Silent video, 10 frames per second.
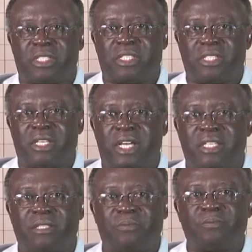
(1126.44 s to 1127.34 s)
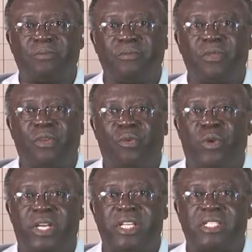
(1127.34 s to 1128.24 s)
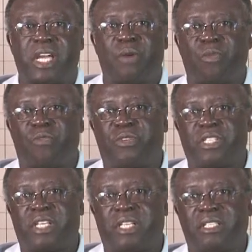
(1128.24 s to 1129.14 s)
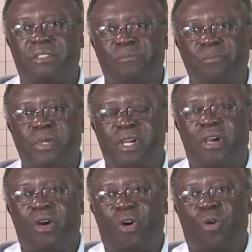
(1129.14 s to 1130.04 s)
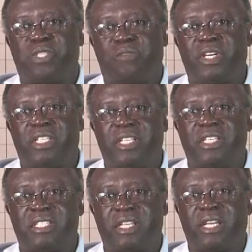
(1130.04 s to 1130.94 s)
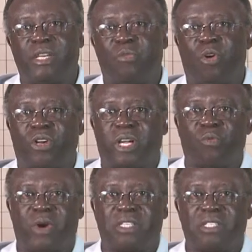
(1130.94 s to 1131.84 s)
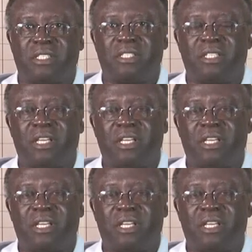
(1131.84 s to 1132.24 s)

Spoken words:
this, that with this type of research, observation is taken more than once.